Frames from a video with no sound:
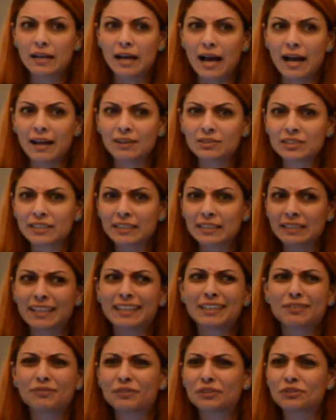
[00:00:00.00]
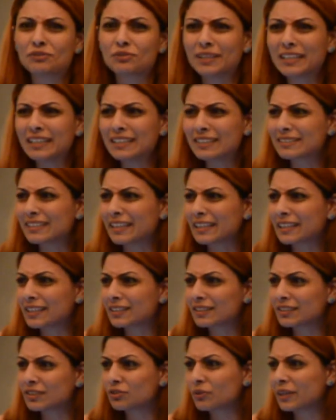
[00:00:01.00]
I was like for drinks,
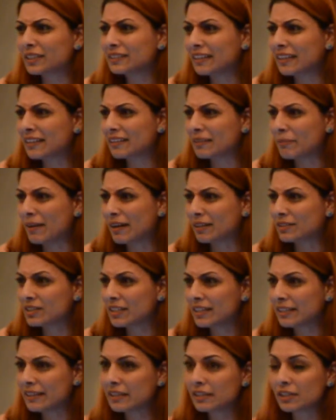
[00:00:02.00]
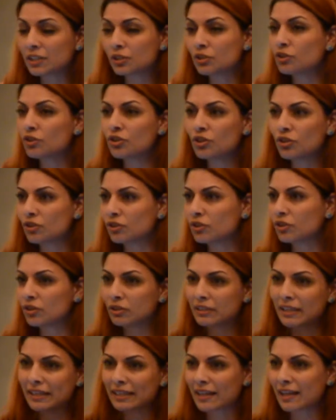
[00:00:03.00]
like, do I take them outside? They're like,
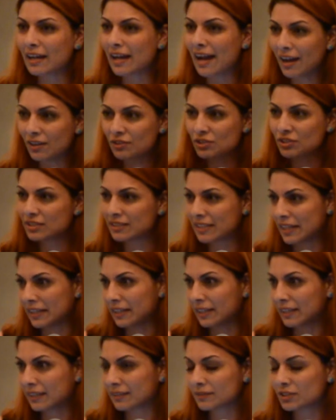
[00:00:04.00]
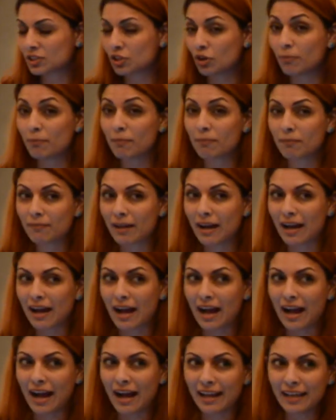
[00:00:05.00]
no, like a house setting. So
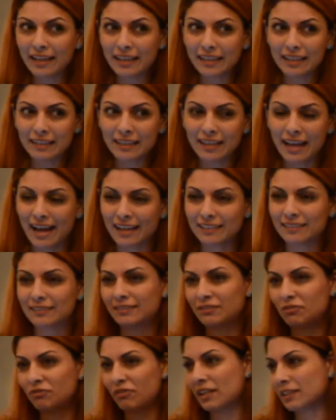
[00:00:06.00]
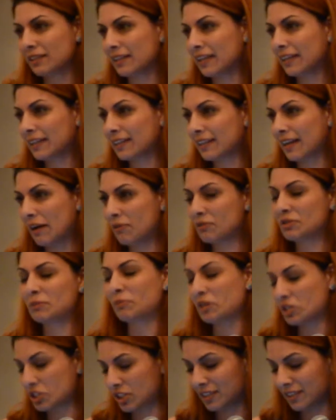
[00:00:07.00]
I had felt like I was
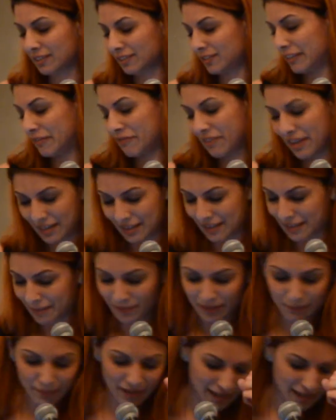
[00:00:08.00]
pressured to invite them to my